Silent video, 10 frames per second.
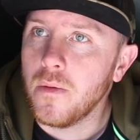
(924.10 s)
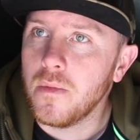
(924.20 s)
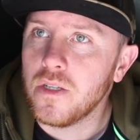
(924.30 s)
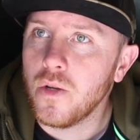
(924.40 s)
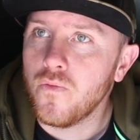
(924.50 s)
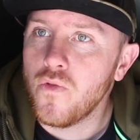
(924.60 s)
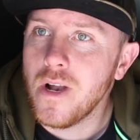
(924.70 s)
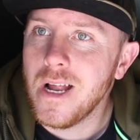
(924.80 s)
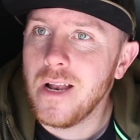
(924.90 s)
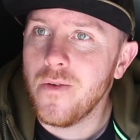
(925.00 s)
He's doing
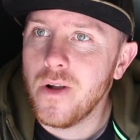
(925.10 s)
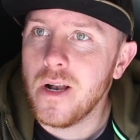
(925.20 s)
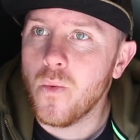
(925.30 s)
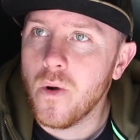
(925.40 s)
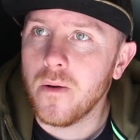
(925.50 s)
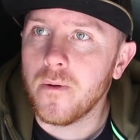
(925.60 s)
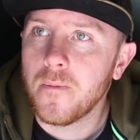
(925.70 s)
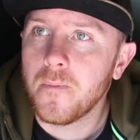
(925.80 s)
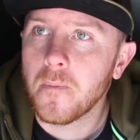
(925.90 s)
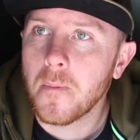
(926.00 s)
really well.
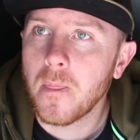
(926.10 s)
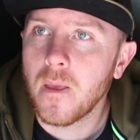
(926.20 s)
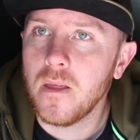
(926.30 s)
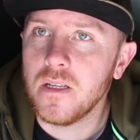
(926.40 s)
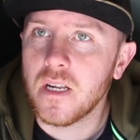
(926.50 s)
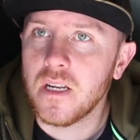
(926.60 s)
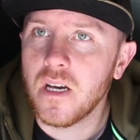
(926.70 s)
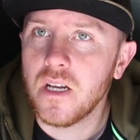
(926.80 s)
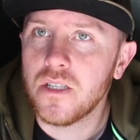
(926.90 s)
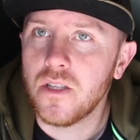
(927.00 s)
He's had a
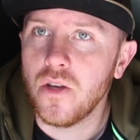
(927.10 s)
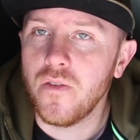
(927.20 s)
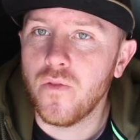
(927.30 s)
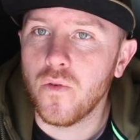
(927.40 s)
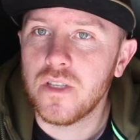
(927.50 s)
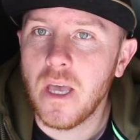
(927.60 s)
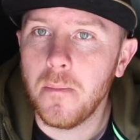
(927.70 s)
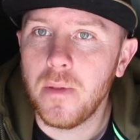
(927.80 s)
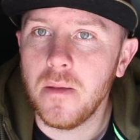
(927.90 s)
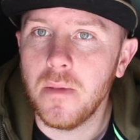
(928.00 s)
nice
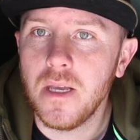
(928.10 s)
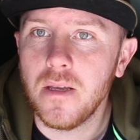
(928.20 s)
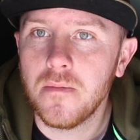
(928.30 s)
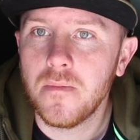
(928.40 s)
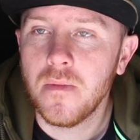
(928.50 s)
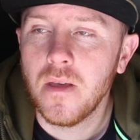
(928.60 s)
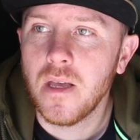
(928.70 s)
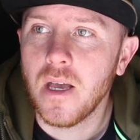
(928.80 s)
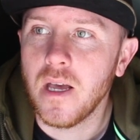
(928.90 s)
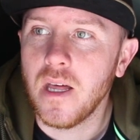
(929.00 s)
34.10 PB
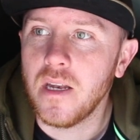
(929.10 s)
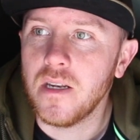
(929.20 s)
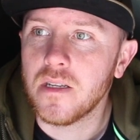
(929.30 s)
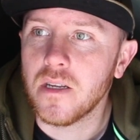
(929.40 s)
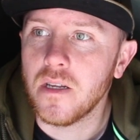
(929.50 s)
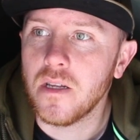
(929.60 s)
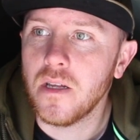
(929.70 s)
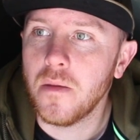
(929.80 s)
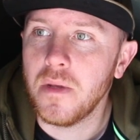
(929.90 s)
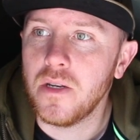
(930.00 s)
and
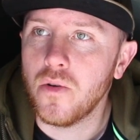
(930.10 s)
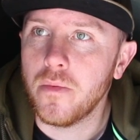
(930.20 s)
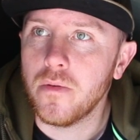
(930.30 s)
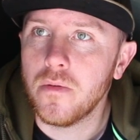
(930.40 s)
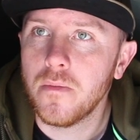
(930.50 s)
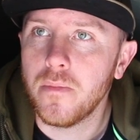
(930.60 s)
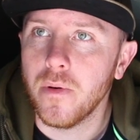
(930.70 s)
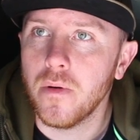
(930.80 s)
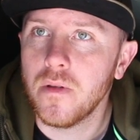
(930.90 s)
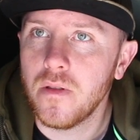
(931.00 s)
a mid double,
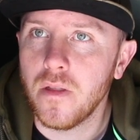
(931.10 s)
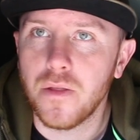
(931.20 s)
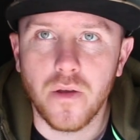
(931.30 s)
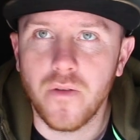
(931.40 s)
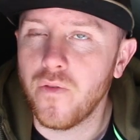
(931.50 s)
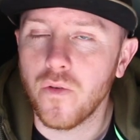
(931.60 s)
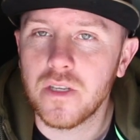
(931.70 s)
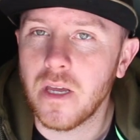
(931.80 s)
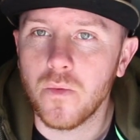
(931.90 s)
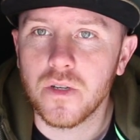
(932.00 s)
but the
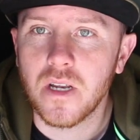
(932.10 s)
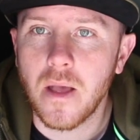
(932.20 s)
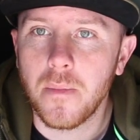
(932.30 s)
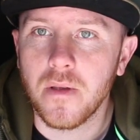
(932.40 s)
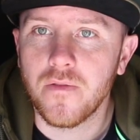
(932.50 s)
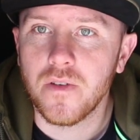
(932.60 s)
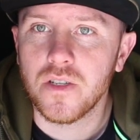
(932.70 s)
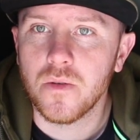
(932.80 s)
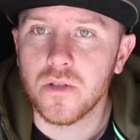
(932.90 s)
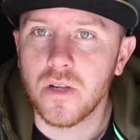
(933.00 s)
34.10 was an epic
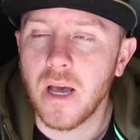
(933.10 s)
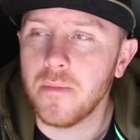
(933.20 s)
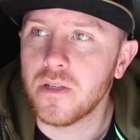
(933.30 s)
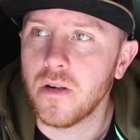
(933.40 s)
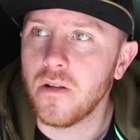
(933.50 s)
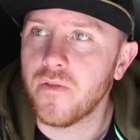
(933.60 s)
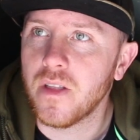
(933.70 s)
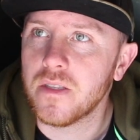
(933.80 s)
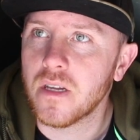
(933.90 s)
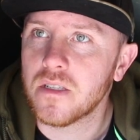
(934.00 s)
fish. It was absolutely
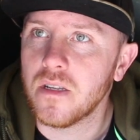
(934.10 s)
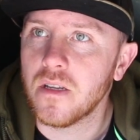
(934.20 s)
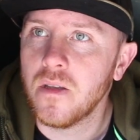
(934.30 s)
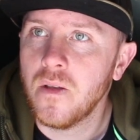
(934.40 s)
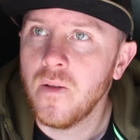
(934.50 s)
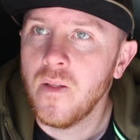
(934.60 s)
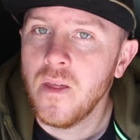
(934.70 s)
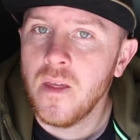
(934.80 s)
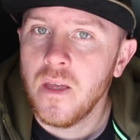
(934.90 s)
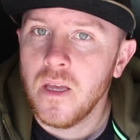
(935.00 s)
fantastic.
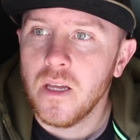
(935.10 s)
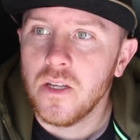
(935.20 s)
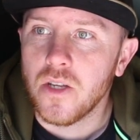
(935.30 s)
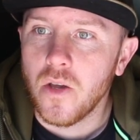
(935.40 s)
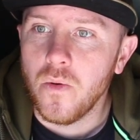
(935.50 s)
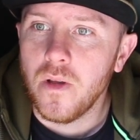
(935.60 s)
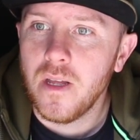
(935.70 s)
So